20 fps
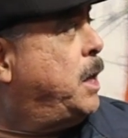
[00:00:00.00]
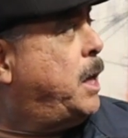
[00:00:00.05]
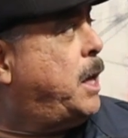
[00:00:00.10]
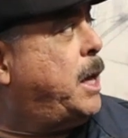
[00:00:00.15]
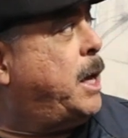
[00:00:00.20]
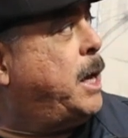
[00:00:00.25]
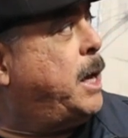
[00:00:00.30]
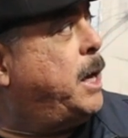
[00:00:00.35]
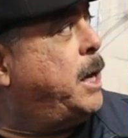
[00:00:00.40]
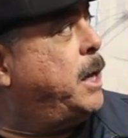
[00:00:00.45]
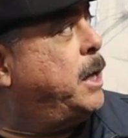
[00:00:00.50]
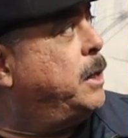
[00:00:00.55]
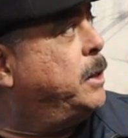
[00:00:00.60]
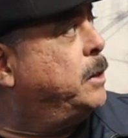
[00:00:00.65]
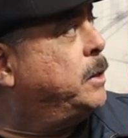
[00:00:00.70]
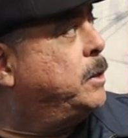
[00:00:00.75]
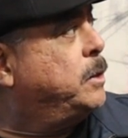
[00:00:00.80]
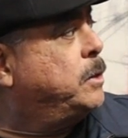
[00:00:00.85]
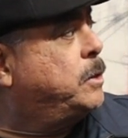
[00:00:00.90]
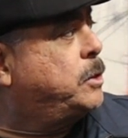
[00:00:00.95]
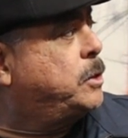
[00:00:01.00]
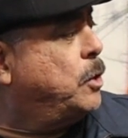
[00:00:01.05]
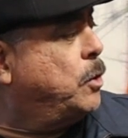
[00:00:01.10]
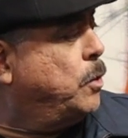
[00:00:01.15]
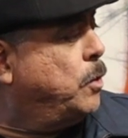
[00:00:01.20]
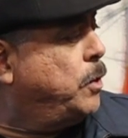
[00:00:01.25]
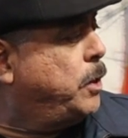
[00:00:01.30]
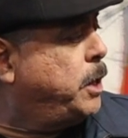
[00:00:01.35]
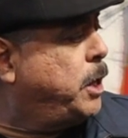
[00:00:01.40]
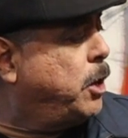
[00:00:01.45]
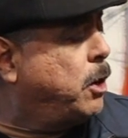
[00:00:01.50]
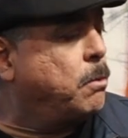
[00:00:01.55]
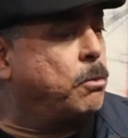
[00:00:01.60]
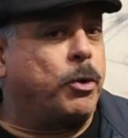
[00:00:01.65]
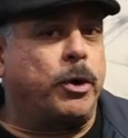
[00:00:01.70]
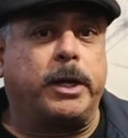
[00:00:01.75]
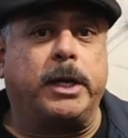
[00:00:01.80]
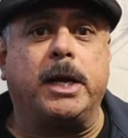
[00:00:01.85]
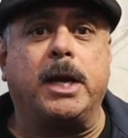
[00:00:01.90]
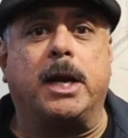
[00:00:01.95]
And so here I'm
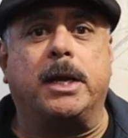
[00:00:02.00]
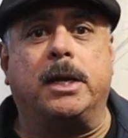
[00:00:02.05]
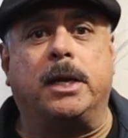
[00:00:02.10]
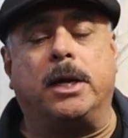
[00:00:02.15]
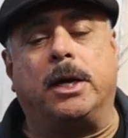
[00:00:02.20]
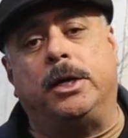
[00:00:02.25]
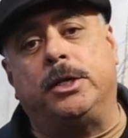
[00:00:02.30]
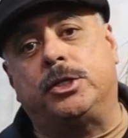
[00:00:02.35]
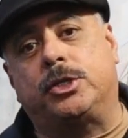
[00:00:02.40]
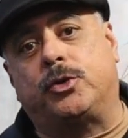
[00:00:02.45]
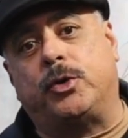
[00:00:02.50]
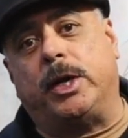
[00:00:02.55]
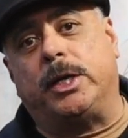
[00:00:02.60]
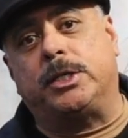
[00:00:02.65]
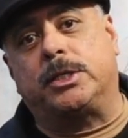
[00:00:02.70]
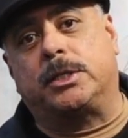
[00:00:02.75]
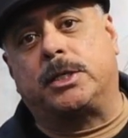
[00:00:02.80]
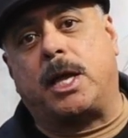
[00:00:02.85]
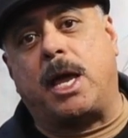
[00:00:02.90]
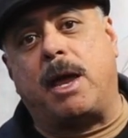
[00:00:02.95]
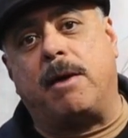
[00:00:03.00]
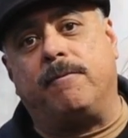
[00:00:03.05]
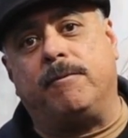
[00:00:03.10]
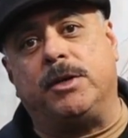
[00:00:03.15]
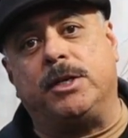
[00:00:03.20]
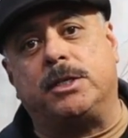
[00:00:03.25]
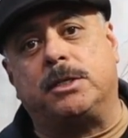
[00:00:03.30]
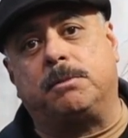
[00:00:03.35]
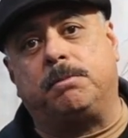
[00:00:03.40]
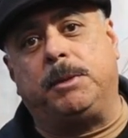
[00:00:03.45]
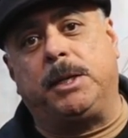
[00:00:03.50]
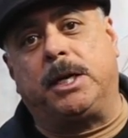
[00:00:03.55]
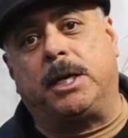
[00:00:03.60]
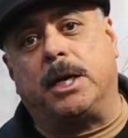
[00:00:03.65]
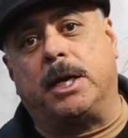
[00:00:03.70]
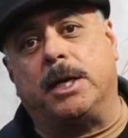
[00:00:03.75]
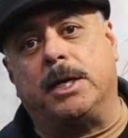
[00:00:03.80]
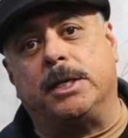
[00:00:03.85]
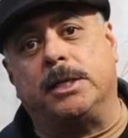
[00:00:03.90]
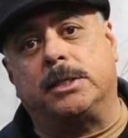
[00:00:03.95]
working on an unstretched canvas
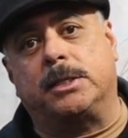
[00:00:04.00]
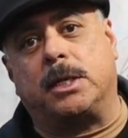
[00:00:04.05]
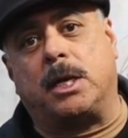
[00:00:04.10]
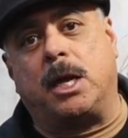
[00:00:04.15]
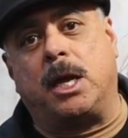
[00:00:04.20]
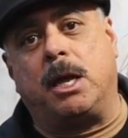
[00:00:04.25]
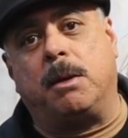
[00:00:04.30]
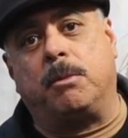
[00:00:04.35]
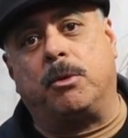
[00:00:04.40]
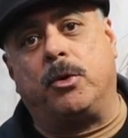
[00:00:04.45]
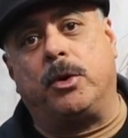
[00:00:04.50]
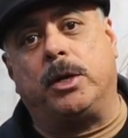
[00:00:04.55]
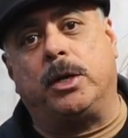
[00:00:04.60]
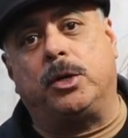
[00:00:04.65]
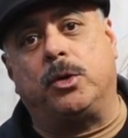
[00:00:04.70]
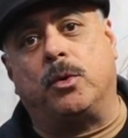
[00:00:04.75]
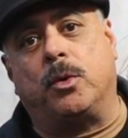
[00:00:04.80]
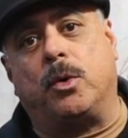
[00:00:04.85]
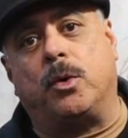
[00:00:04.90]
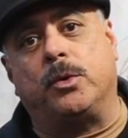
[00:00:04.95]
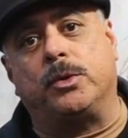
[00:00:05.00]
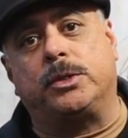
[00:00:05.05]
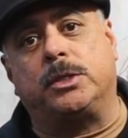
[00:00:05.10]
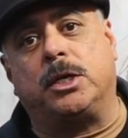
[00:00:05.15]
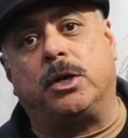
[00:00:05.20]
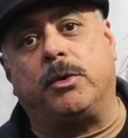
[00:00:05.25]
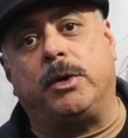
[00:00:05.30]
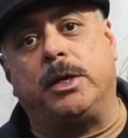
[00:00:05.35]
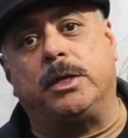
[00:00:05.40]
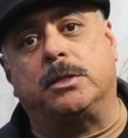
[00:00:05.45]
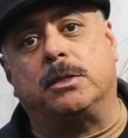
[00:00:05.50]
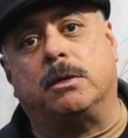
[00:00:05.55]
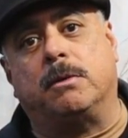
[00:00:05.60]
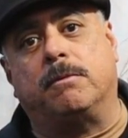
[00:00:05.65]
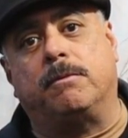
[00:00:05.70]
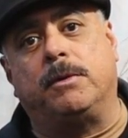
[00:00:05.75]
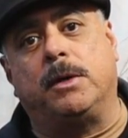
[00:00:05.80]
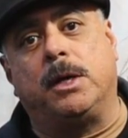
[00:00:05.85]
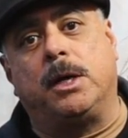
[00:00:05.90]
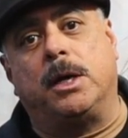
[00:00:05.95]
because I am going to do a whole series
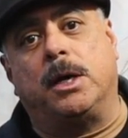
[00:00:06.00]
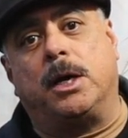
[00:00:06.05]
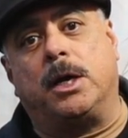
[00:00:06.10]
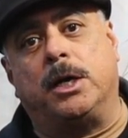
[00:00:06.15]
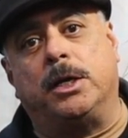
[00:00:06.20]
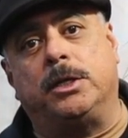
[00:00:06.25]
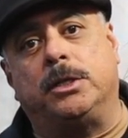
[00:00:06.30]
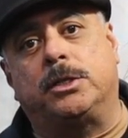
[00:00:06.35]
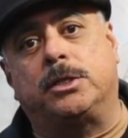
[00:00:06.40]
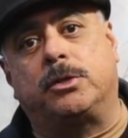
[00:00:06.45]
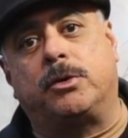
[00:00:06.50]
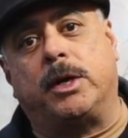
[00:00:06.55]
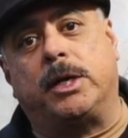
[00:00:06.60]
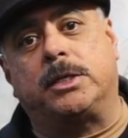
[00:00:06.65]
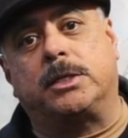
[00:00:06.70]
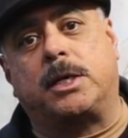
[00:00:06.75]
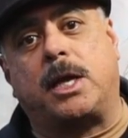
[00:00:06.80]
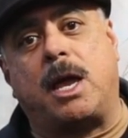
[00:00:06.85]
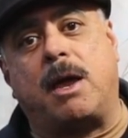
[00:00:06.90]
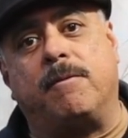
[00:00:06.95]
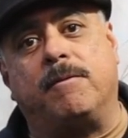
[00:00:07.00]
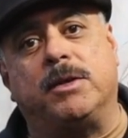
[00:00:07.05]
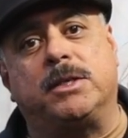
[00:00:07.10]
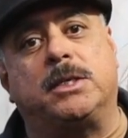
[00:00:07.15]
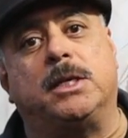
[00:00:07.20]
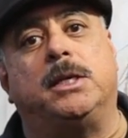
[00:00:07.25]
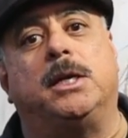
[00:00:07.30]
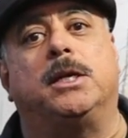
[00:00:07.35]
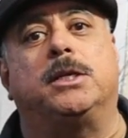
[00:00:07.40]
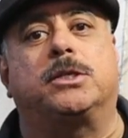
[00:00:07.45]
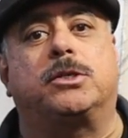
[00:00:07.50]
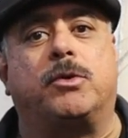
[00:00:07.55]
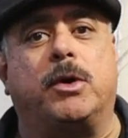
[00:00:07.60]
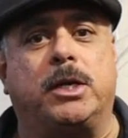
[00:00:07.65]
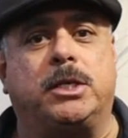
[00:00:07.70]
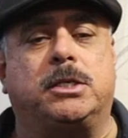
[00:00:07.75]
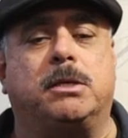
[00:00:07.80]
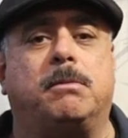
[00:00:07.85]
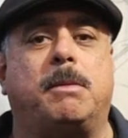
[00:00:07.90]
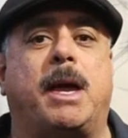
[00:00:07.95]
of unstretched canvas and then
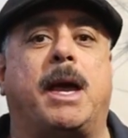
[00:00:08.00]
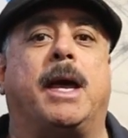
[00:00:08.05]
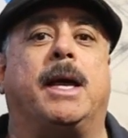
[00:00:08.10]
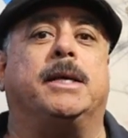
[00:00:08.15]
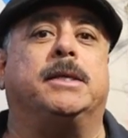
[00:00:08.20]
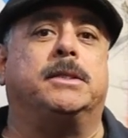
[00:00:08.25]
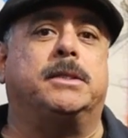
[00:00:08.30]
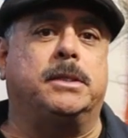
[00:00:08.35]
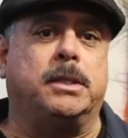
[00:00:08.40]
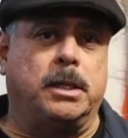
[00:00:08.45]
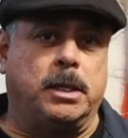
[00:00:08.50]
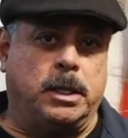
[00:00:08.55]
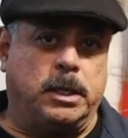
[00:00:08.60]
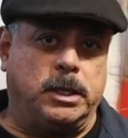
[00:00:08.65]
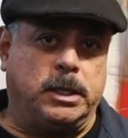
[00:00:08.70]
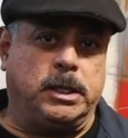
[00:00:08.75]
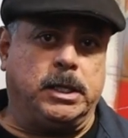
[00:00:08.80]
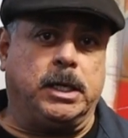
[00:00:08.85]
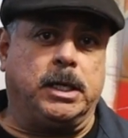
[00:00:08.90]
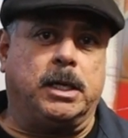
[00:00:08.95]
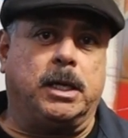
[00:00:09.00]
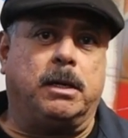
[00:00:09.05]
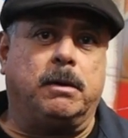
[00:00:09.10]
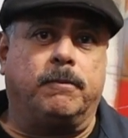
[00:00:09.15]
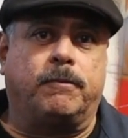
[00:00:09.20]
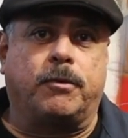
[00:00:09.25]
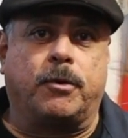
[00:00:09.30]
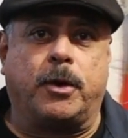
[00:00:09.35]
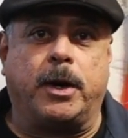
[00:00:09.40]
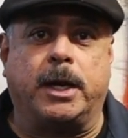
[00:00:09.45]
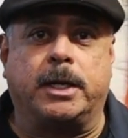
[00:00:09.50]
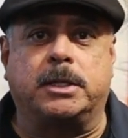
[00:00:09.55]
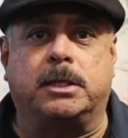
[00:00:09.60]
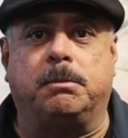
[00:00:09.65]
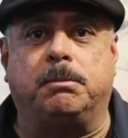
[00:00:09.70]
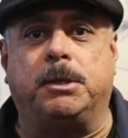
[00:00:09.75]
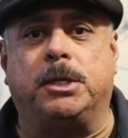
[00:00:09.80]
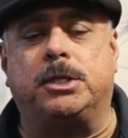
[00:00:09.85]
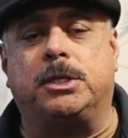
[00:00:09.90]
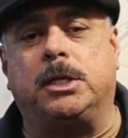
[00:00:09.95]
stretch them as needed for
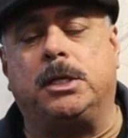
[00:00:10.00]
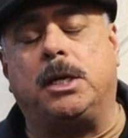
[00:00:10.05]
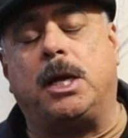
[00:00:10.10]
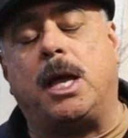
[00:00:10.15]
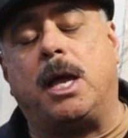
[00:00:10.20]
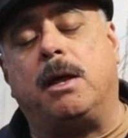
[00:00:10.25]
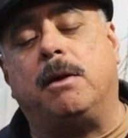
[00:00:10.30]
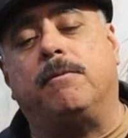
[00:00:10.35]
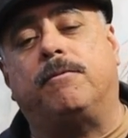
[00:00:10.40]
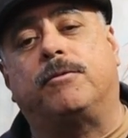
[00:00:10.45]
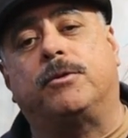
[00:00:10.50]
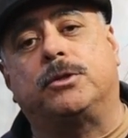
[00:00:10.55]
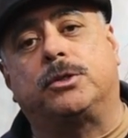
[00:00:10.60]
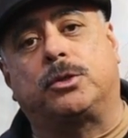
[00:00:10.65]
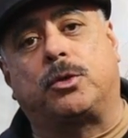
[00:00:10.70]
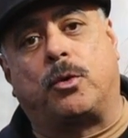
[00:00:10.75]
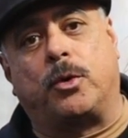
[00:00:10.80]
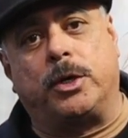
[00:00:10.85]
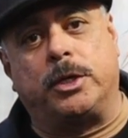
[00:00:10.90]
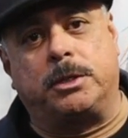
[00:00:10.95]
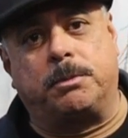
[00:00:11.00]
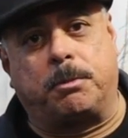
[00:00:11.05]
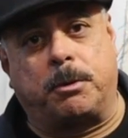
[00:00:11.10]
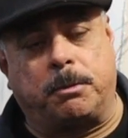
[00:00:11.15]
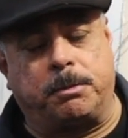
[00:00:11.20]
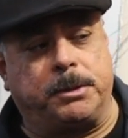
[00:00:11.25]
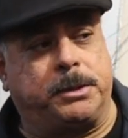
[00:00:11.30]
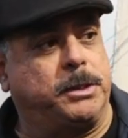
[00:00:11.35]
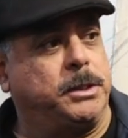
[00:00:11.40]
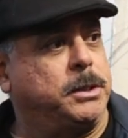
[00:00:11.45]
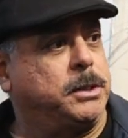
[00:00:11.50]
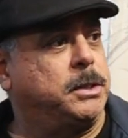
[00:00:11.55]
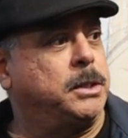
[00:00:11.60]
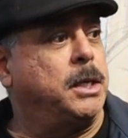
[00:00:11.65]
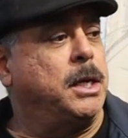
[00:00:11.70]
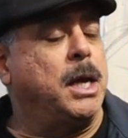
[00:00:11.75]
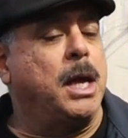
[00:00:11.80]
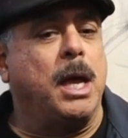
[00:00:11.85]
exhibition and for storage purposes.